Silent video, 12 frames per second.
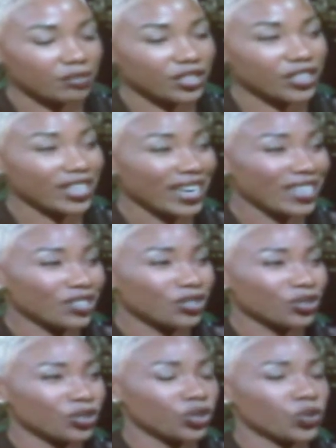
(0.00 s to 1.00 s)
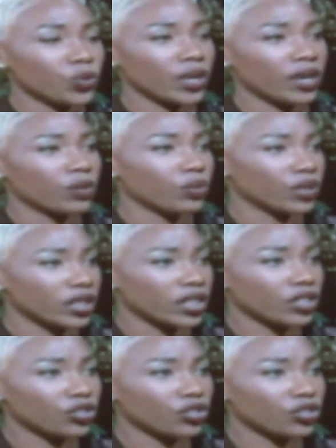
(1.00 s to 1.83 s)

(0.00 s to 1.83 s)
During high school is where I really